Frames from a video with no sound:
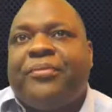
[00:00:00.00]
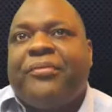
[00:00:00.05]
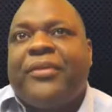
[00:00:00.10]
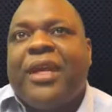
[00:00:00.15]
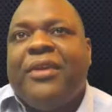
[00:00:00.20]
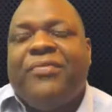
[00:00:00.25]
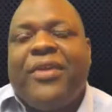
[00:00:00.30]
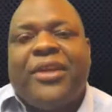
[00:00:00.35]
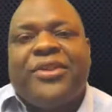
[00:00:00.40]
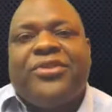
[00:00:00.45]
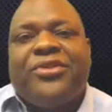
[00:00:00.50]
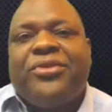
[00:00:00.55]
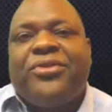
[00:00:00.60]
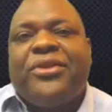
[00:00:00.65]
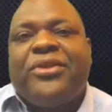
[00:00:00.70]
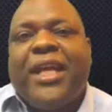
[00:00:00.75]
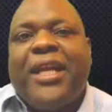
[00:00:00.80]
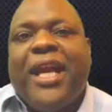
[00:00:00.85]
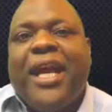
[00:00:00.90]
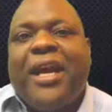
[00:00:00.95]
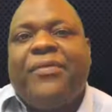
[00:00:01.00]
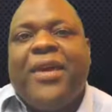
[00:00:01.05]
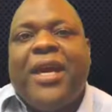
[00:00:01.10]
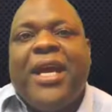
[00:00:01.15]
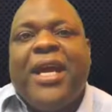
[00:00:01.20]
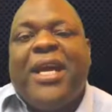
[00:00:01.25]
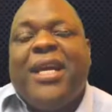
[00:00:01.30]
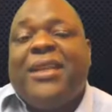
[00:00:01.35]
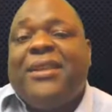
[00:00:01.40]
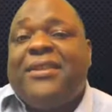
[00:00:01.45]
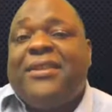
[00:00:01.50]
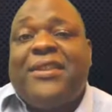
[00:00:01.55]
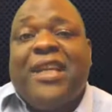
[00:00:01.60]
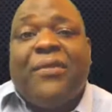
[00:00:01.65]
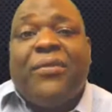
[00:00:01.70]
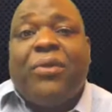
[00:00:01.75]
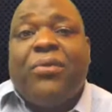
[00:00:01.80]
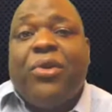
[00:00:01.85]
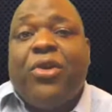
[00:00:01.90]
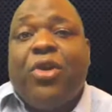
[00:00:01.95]
investors that have
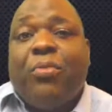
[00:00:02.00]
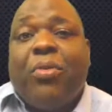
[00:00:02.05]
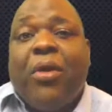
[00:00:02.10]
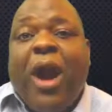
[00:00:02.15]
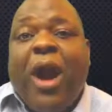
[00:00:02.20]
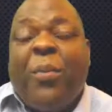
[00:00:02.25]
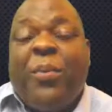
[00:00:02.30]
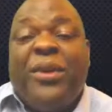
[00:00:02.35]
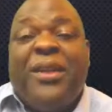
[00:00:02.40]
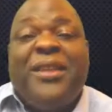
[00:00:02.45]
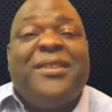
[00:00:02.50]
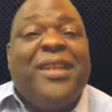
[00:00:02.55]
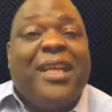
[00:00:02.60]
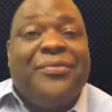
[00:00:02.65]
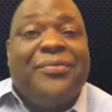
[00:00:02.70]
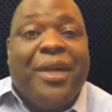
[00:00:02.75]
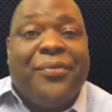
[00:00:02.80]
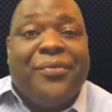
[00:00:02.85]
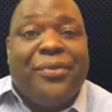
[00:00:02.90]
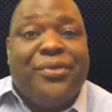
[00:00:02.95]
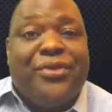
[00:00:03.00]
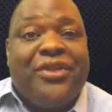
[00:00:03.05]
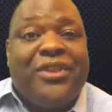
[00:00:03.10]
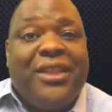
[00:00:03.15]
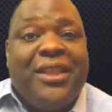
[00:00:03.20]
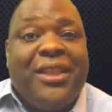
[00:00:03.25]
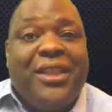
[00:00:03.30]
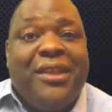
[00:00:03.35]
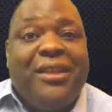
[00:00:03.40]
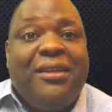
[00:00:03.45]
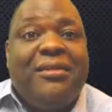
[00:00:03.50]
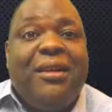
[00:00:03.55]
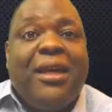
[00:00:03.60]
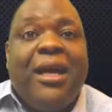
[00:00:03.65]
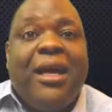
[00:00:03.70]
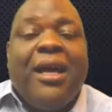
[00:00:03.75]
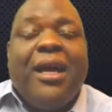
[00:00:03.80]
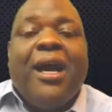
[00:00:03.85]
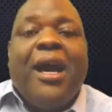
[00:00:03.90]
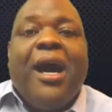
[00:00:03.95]
several rental properties they've never seen,
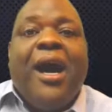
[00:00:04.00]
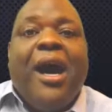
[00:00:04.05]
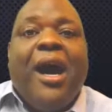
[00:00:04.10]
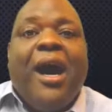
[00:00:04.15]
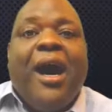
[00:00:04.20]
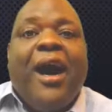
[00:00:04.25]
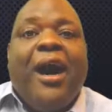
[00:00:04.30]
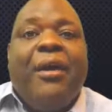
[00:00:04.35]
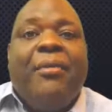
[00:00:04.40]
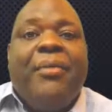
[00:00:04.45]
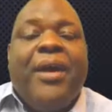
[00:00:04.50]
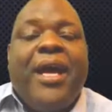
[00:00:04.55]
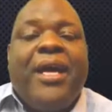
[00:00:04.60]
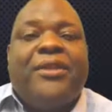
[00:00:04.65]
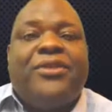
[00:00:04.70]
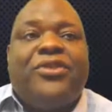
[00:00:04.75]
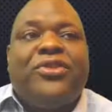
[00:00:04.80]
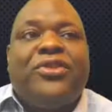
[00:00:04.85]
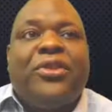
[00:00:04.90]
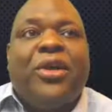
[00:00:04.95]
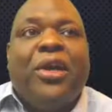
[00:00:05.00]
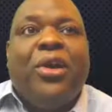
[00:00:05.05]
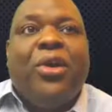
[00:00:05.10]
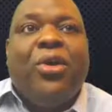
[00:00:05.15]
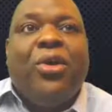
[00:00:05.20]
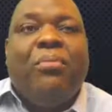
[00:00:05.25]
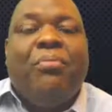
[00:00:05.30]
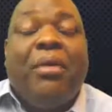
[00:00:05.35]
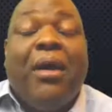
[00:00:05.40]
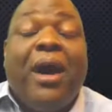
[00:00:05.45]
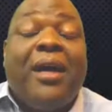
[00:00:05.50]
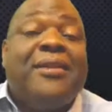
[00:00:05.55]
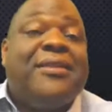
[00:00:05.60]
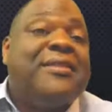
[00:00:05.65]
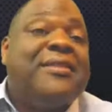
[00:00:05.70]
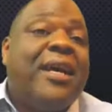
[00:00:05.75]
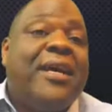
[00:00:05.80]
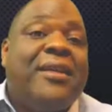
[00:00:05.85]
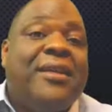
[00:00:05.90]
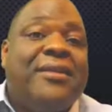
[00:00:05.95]
and so bought
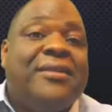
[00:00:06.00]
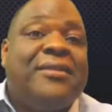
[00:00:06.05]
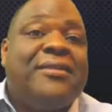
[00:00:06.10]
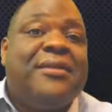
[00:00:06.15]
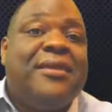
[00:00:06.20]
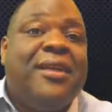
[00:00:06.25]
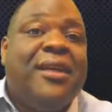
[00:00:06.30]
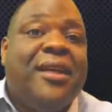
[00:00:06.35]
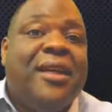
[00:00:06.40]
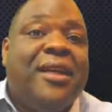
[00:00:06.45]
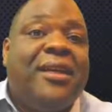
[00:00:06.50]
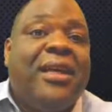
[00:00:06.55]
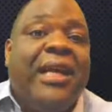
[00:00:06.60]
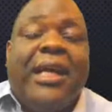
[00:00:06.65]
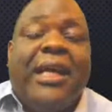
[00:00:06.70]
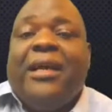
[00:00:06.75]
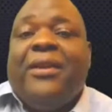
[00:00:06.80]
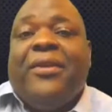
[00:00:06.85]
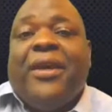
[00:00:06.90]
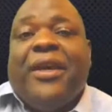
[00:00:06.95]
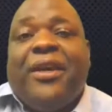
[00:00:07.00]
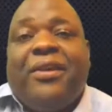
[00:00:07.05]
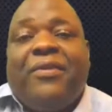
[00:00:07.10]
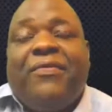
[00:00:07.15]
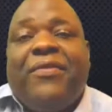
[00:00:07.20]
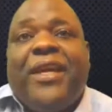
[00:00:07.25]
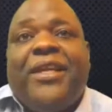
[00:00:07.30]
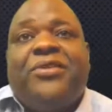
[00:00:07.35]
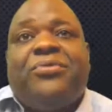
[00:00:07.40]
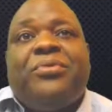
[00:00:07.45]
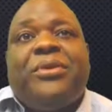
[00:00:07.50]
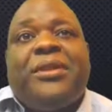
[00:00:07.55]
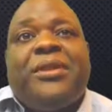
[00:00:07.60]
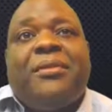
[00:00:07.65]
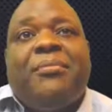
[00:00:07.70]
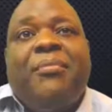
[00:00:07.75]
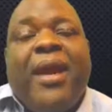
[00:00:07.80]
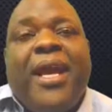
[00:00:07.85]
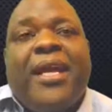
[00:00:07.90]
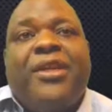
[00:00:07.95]
sight unseen. They interface with
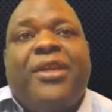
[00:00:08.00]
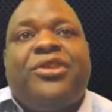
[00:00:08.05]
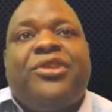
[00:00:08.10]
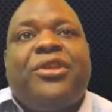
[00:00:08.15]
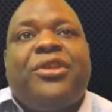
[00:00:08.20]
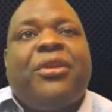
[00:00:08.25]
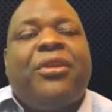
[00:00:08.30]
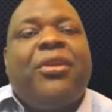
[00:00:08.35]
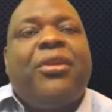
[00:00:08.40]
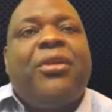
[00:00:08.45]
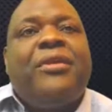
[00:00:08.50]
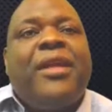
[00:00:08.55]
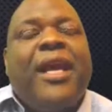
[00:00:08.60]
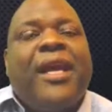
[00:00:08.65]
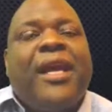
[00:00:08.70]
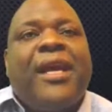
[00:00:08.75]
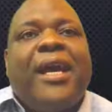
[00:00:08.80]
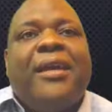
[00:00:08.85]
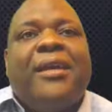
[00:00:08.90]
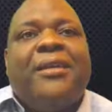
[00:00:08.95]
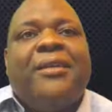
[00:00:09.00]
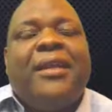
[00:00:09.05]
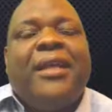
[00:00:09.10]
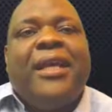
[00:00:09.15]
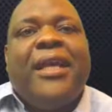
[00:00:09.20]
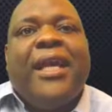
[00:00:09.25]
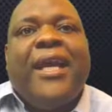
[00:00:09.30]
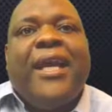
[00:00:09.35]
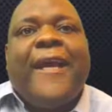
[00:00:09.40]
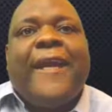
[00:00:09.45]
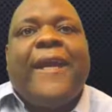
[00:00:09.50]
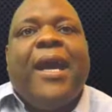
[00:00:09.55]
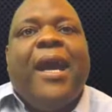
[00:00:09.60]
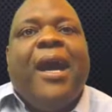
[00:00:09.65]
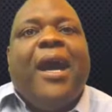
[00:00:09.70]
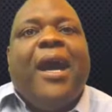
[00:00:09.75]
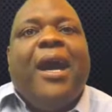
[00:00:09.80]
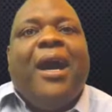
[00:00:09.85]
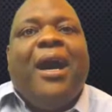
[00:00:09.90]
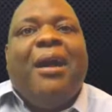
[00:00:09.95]
the manager and that kind of thing,
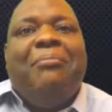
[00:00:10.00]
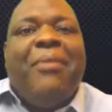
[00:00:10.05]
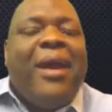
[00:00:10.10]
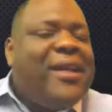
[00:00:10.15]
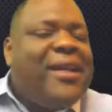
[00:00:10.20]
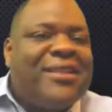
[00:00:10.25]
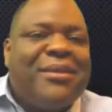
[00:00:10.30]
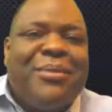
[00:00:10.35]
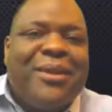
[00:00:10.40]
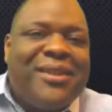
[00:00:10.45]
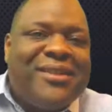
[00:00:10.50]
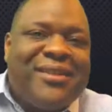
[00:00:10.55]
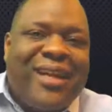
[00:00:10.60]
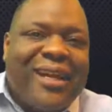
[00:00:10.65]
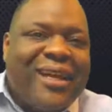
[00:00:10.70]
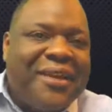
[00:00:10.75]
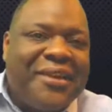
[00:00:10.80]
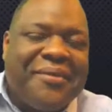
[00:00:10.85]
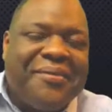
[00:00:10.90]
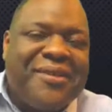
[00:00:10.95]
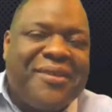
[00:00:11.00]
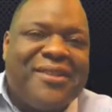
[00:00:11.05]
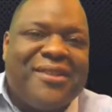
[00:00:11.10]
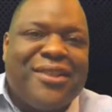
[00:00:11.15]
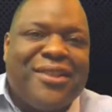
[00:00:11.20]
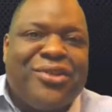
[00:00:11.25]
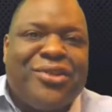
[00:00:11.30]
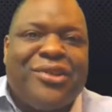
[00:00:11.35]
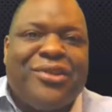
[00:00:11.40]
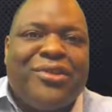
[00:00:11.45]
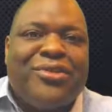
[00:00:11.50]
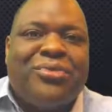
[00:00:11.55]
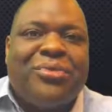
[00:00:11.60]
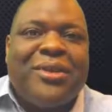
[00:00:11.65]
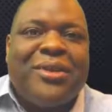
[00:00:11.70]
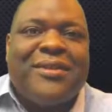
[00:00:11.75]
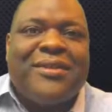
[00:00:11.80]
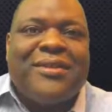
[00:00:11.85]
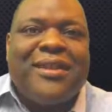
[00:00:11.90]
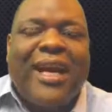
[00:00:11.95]
make some executive decisions
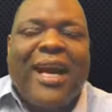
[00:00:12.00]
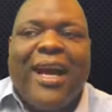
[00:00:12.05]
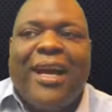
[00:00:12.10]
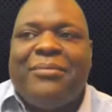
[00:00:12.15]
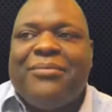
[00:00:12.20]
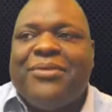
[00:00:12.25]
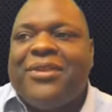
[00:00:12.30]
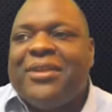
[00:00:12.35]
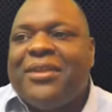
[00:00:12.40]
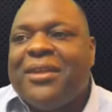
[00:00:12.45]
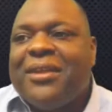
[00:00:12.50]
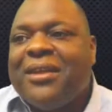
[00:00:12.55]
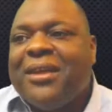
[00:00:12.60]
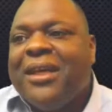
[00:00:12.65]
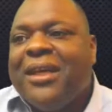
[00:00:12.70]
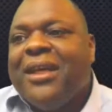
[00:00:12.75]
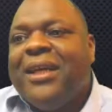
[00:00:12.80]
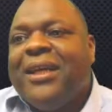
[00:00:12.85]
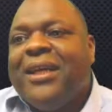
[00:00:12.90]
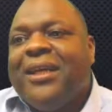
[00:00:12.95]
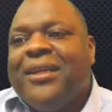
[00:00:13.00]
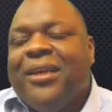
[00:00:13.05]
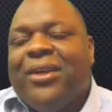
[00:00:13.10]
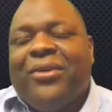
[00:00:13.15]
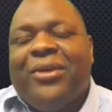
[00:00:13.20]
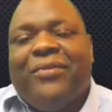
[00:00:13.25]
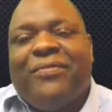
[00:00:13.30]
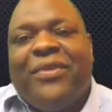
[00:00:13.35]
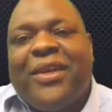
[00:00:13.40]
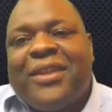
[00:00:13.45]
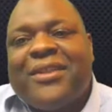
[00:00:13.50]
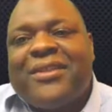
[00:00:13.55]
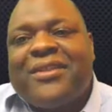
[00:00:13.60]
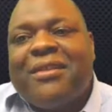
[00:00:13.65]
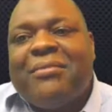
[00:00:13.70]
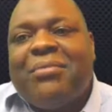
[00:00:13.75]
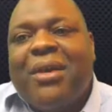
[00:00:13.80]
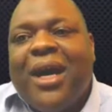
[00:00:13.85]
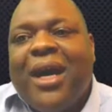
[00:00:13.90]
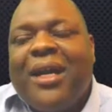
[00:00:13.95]
when it's time to evict
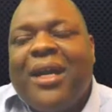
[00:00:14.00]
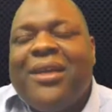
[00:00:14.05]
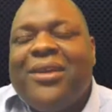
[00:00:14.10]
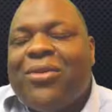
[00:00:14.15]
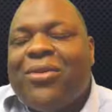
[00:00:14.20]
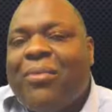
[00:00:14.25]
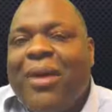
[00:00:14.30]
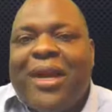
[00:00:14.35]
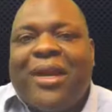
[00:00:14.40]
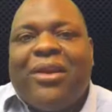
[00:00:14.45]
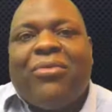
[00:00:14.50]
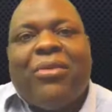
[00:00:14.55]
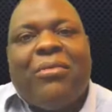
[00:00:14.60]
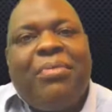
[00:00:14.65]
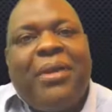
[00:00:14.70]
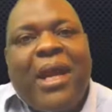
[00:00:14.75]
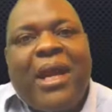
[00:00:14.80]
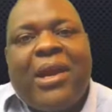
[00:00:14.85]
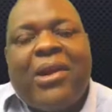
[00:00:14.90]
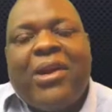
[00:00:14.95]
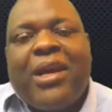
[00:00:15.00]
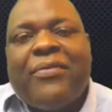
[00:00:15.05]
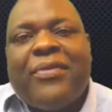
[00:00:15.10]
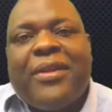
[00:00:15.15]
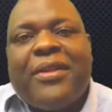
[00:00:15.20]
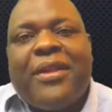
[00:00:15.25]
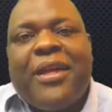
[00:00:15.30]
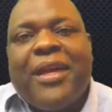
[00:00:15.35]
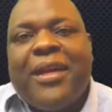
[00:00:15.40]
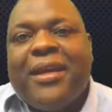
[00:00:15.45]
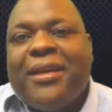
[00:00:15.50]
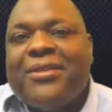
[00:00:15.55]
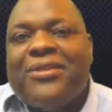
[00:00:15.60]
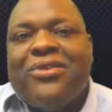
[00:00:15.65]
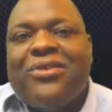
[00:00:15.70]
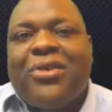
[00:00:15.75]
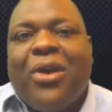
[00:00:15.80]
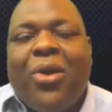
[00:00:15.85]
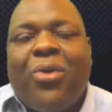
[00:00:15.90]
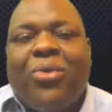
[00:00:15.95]
somebody or make a repair and everything, and it's
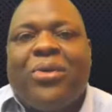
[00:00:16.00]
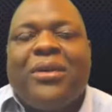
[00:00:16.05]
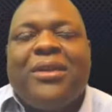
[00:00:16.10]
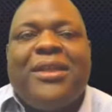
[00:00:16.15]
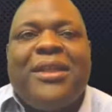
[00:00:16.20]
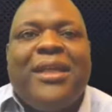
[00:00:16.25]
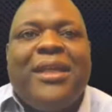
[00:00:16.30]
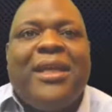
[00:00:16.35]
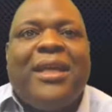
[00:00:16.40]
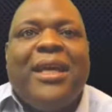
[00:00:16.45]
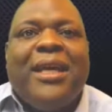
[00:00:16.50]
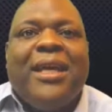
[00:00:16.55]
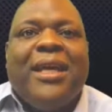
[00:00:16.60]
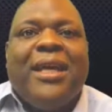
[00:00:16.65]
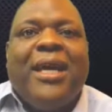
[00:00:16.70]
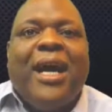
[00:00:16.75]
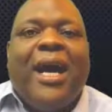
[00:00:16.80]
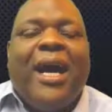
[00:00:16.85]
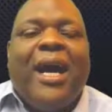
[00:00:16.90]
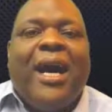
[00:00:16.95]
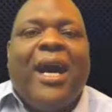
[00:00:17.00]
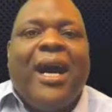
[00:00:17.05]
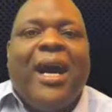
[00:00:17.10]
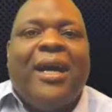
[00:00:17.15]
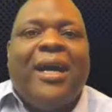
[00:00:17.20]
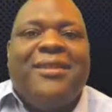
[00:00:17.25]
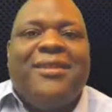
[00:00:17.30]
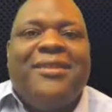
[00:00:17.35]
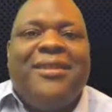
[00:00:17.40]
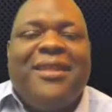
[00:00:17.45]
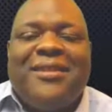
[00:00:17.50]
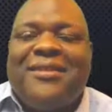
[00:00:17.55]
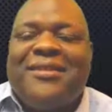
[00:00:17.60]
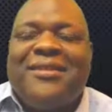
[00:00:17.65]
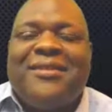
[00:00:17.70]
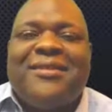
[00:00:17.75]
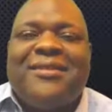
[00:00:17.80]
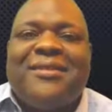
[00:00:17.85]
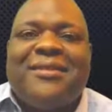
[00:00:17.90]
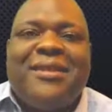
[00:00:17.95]
totally a
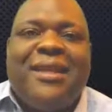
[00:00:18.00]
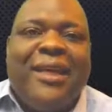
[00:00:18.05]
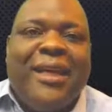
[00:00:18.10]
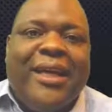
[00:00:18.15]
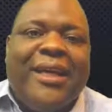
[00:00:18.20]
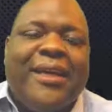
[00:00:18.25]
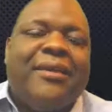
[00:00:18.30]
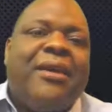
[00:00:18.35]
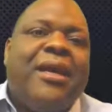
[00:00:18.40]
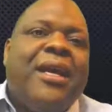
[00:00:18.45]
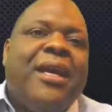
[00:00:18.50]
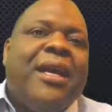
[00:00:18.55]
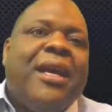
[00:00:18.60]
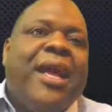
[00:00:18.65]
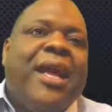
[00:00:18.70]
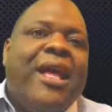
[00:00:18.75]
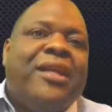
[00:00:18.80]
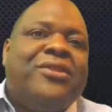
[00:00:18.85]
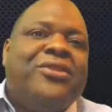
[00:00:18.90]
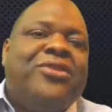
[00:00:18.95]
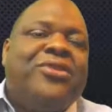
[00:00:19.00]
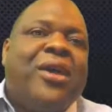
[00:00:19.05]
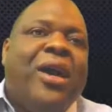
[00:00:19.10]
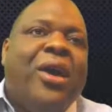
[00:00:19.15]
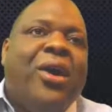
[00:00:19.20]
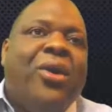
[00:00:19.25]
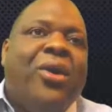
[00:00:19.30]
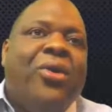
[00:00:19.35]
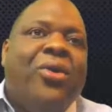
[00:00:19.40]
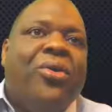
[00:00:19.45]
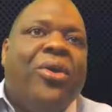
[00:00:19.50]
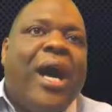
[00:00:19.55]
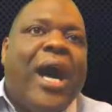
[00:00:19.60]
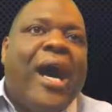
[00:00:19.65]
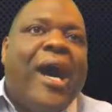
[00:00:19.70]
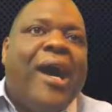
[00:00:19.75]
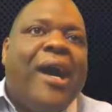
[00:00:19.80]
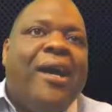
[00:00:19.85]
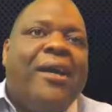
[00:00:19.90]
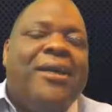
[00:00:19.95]
distance thing. And so
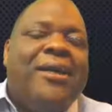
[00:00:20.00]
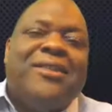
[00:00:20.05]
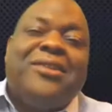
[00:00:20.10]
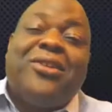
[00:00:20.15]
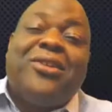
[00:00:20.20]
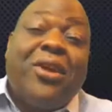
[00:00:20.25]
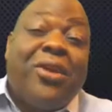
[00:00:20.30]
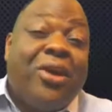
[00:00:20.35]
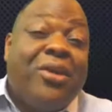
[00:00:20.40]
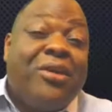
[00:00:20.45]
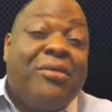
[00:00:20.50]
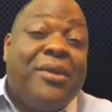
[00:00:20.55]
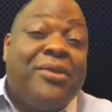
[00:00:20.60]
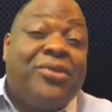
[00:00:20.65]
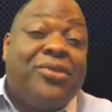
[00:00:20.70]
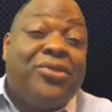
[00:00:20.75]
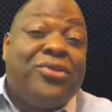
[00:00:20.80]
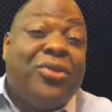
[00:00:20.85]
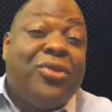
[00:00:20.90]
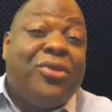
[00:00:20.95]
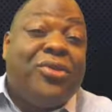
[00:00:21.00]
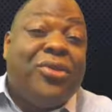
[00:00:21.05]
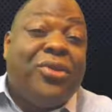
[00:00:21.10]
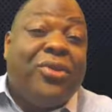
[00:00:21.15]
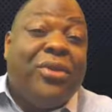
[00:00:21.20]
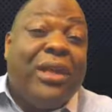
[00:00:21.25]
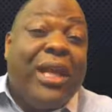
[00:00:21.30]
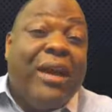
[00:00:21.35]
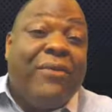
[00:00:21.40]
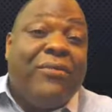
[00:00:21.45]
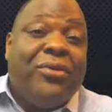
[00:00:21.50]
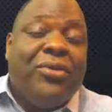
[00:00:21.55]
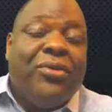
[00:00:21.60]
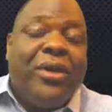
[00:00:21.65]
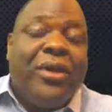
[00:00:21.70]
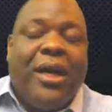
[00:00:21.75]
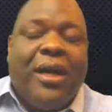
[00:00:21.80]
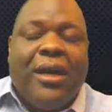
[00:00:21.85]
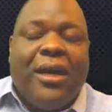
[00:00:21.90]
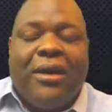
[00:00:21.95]
it all depends on your level
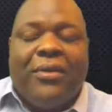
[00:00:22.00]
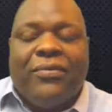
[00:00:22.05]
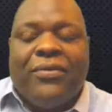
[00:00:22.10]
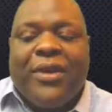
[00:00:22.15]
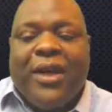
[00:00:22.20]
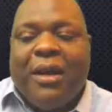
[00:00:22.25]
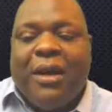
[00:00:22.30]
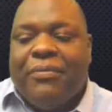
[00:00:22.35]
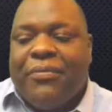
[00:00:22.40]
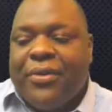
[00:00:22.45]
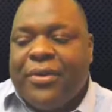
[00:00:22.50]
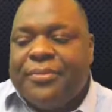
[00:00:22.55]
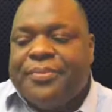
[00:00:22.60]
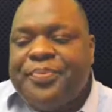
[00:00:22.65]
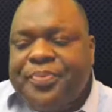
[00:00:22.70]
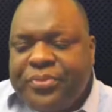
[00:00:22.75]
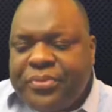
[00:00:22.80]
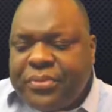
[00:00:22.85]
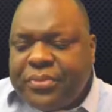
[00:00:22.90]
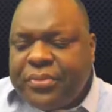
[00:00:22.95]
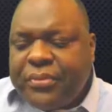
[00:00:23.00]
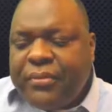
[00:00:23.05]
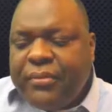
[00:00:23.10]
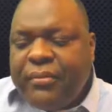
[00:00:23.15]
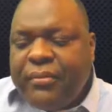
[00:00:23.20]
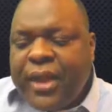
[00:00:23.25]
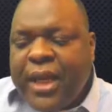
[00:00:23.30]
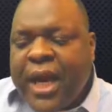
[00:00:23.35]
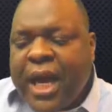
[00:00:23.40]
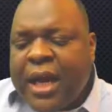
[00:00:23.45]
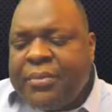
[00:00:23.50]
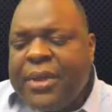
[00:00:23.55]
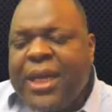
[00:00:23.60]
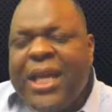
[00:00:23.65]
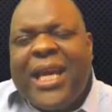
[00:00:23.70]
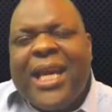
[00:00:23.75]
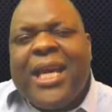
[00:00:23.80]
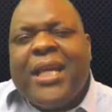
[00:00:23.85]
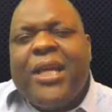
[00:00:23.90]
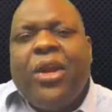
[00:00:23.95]
of comfort. A
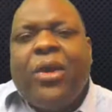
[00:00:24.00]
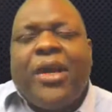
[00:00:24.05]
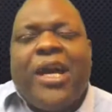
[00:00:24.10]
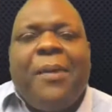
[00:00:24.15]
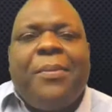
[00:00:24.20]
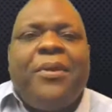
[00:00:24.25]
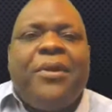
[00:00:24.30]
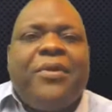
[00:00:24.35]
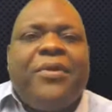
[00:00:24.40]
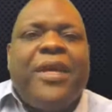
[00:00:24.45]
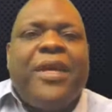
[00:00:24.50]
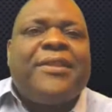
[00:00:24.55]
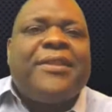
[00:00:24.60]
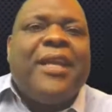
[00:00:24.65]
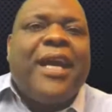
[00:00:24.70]
couple of things that